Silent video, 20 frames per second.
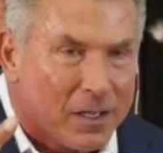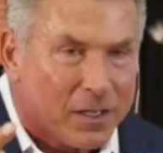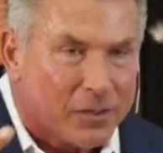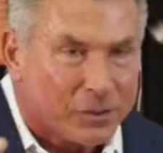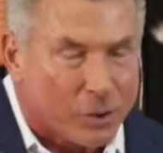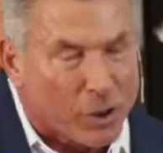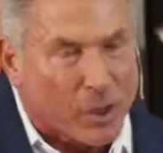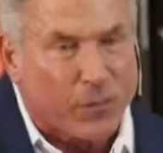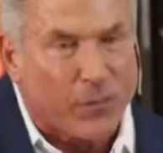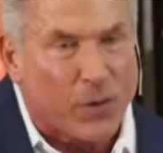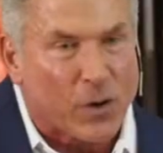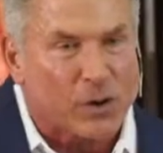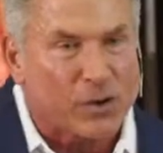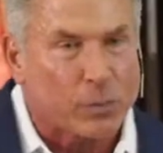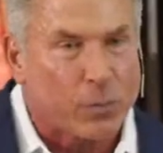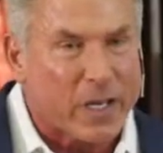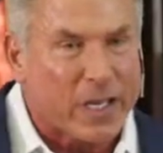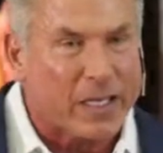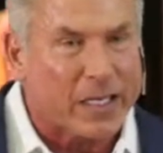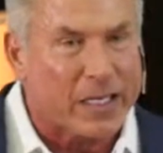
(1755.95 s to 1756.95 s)
So their
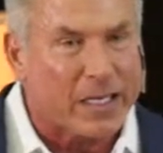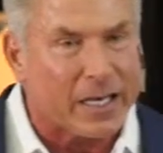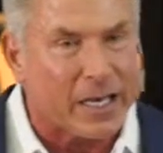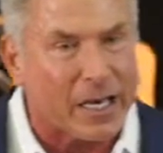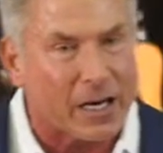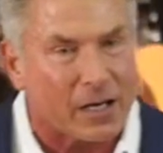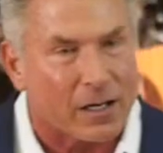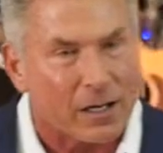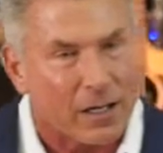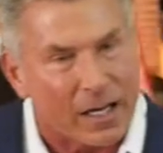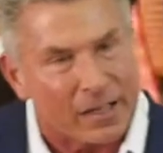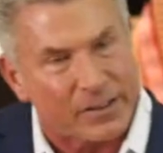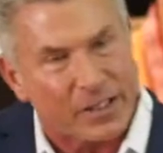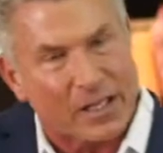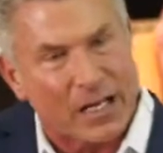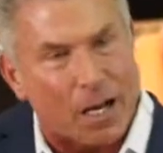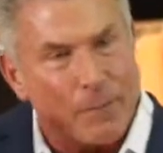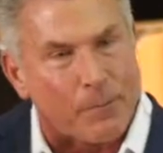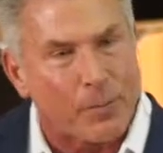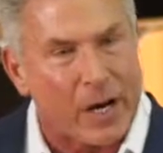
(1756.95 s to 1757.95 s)
first week in here, I
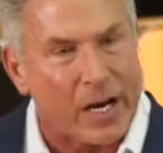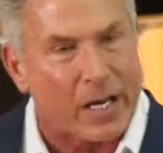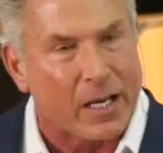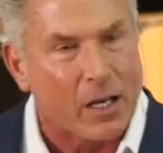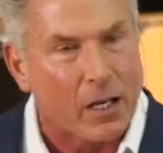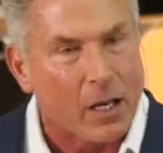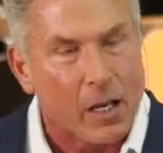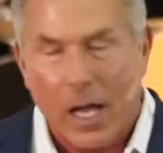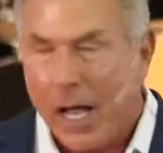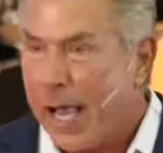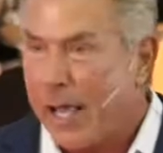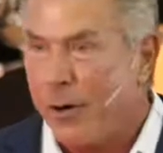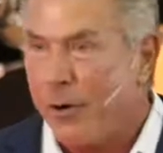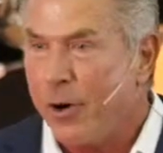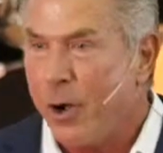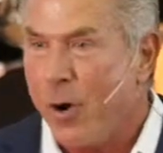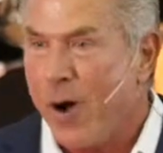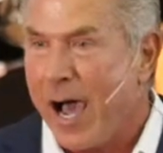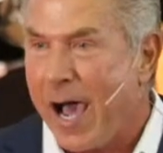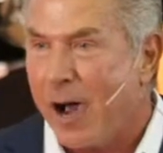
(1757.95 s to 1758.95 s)
said, Come pray. I don't
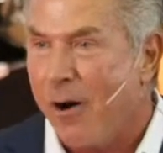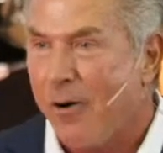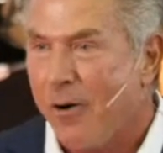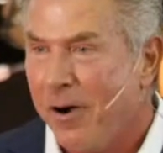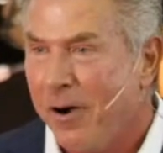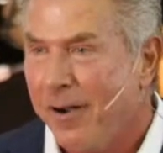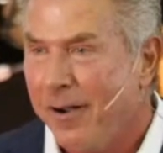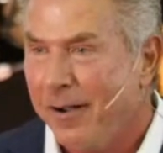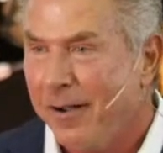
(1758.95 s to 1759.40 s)
know how.